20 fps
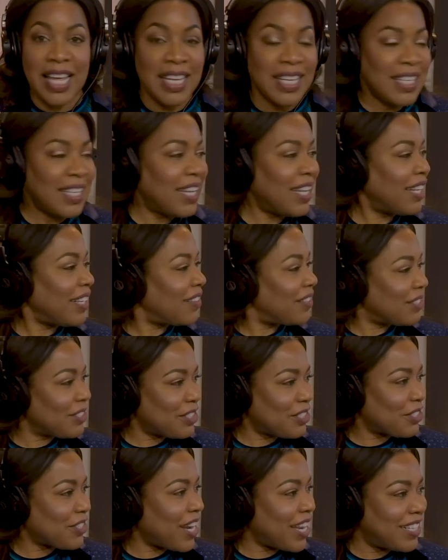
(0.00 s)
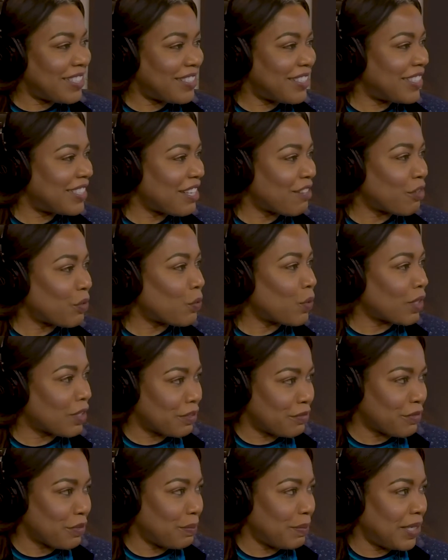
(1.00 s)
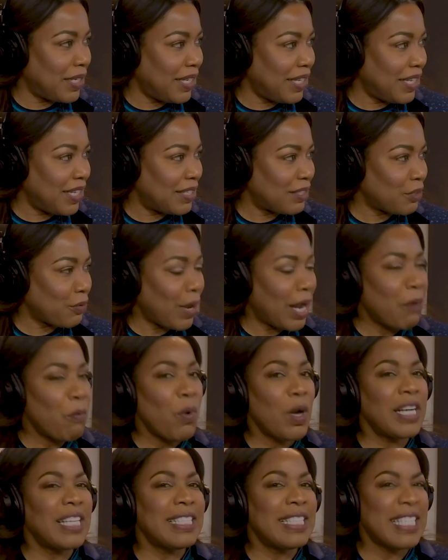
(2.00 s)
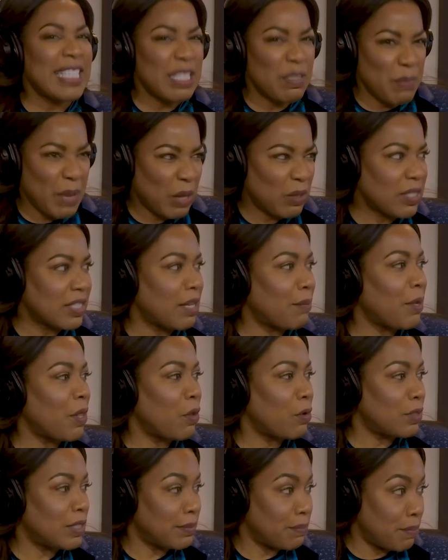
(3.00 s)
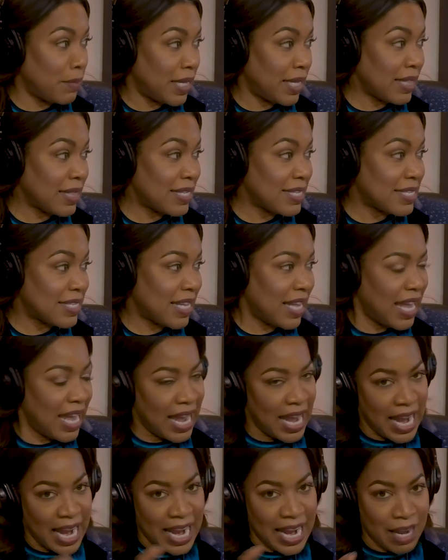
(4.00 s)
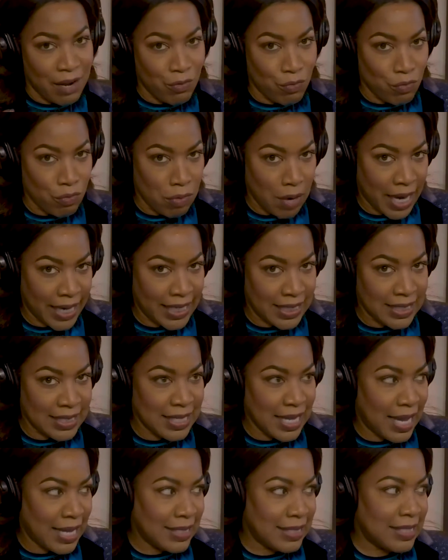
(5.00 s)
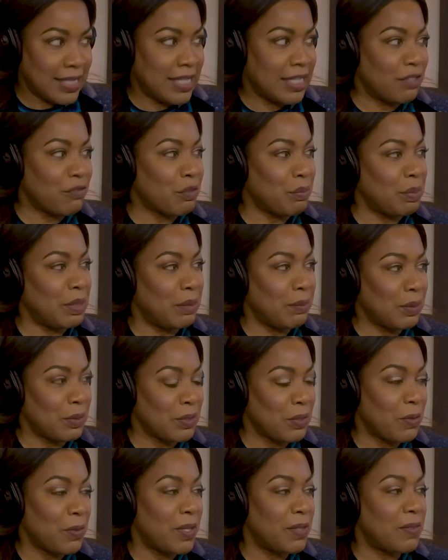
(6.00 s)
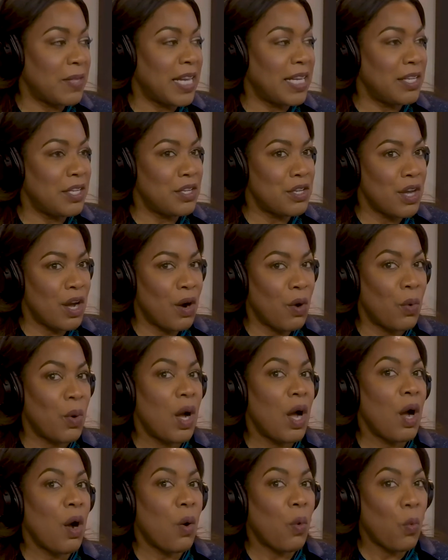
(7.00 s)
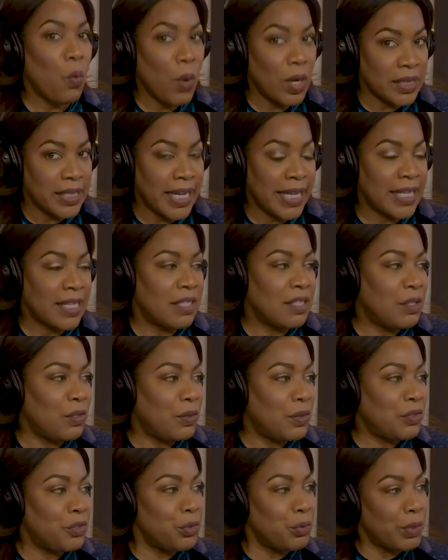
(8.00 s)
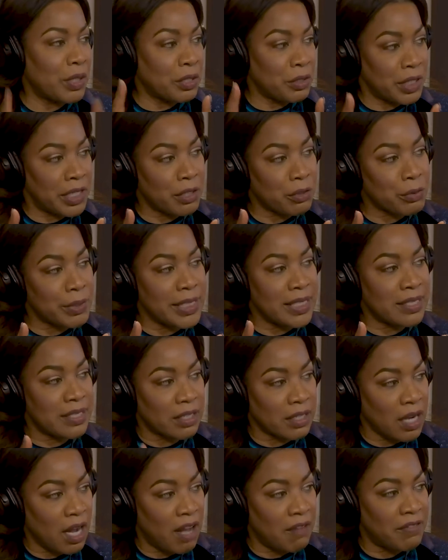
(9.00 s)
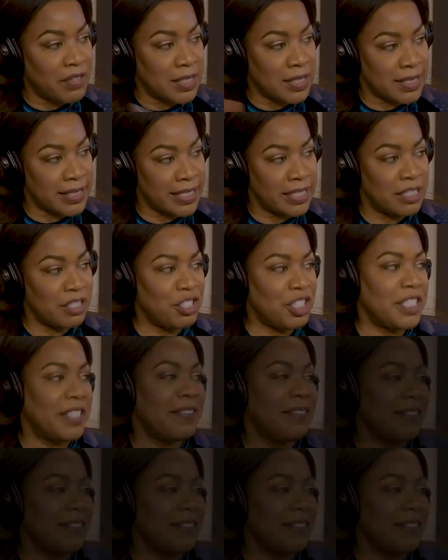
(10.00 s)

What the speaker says: None of those strategies ever worked for me. So I want to dispel some of those myths and right-size things for people so that they know what they can do to increase their confidence and achieve.